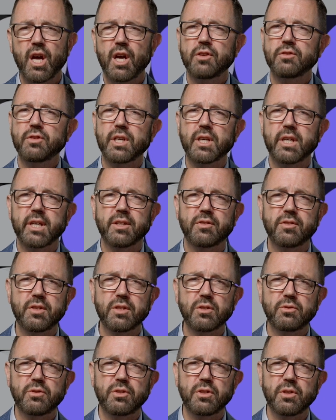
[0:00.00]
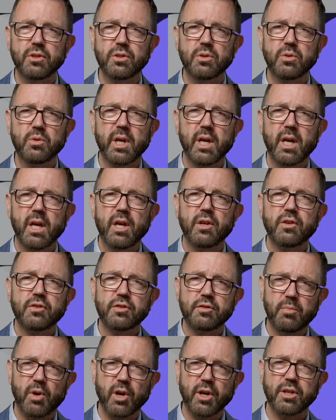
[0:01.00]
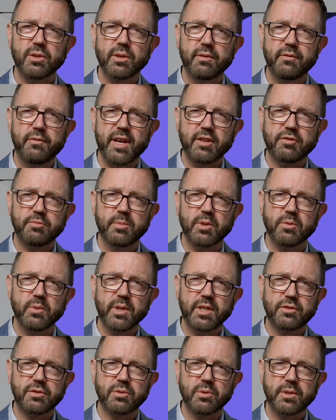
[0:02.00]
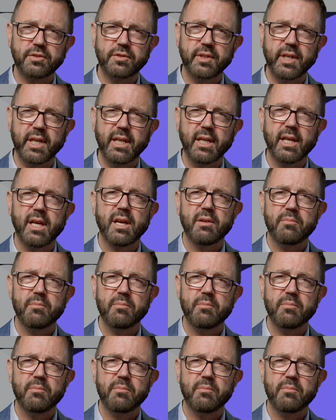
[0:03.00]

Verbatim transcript: So you can still do smarter investment resourcing,